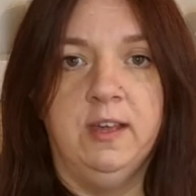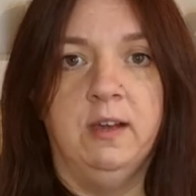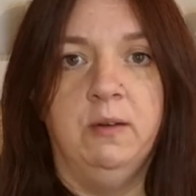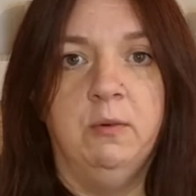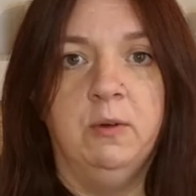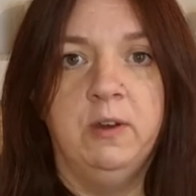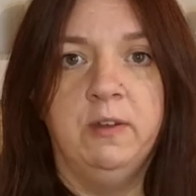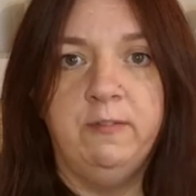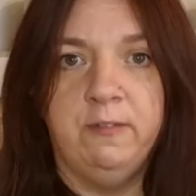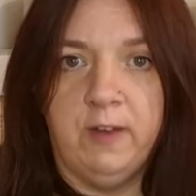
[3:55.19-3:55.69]
I
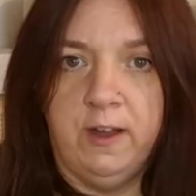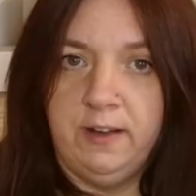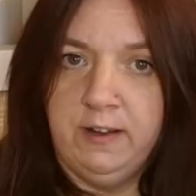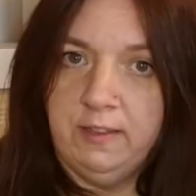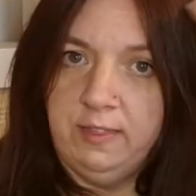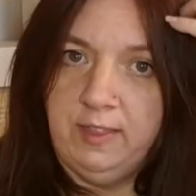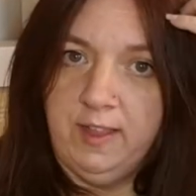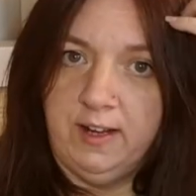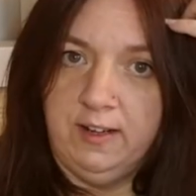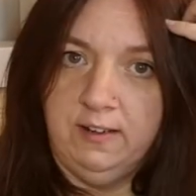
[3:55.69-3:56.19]
want to find the
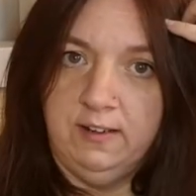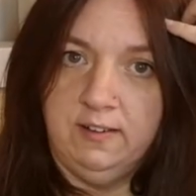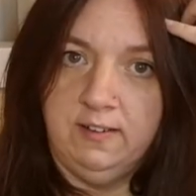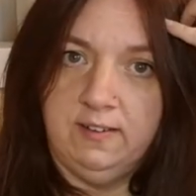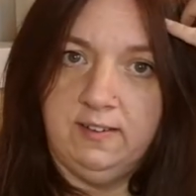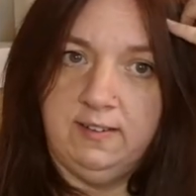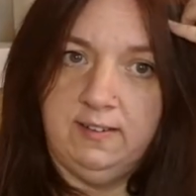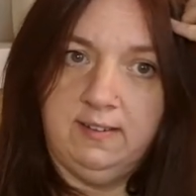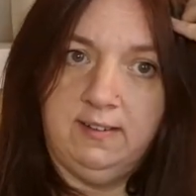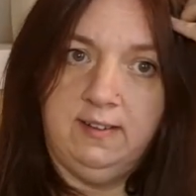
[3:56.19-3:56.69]
thing
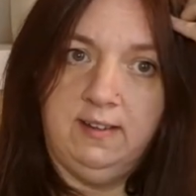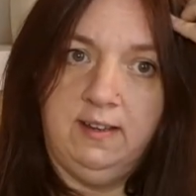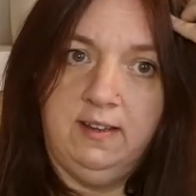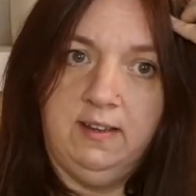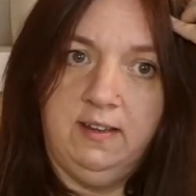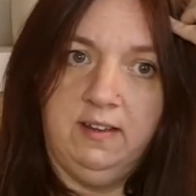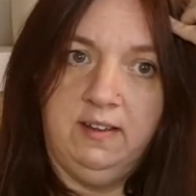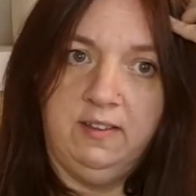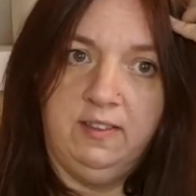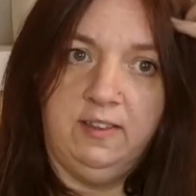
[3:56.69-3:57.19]

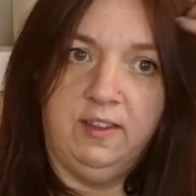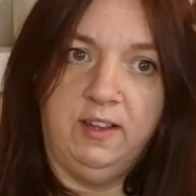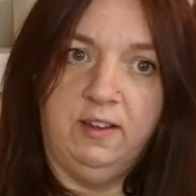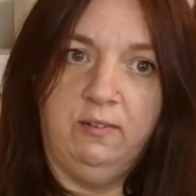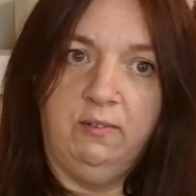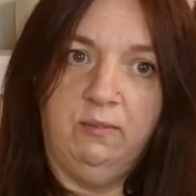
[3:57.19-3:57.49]
that